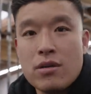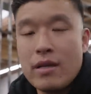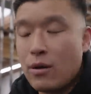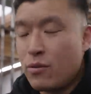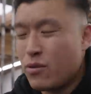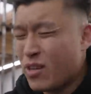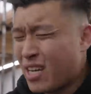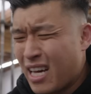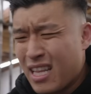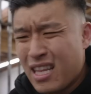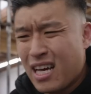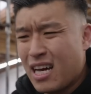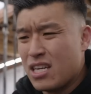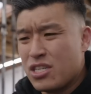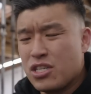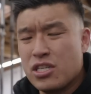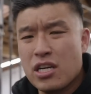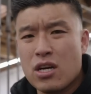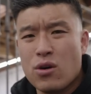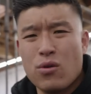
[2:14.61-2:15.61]
Like when you got a lot of
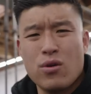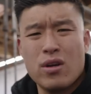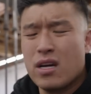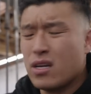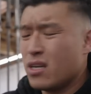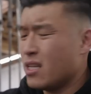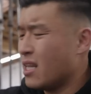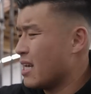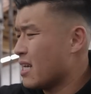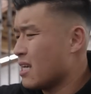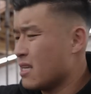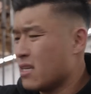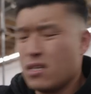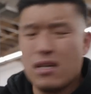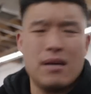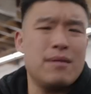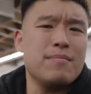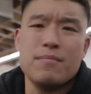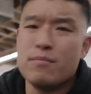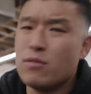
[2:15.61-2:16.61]
shit going on, you're like,
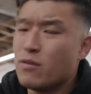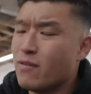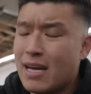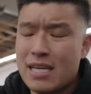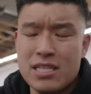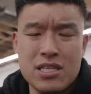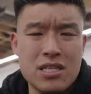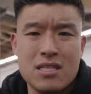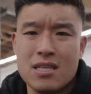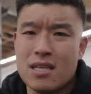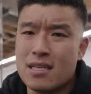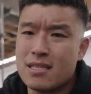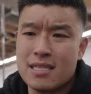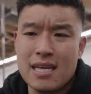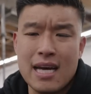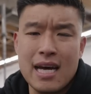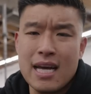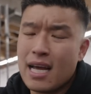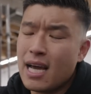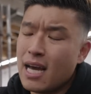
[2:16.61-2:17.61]
move that shit to the
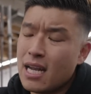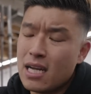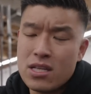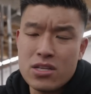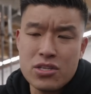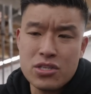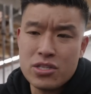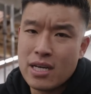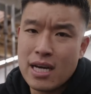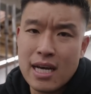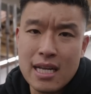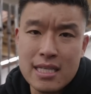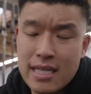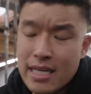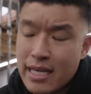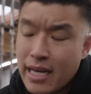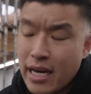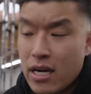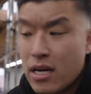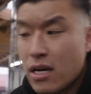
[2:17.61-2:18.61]
side. I got other shit I gotta
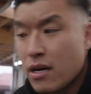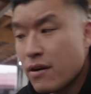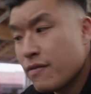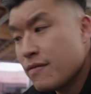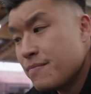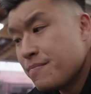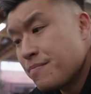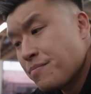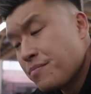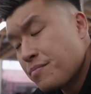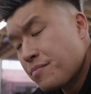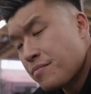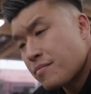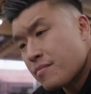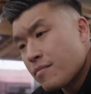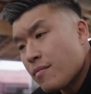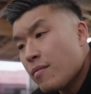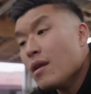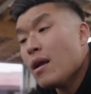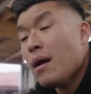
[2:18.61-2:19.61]
take care
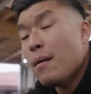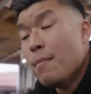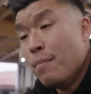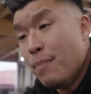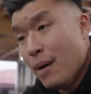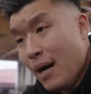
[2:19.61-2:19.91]
of.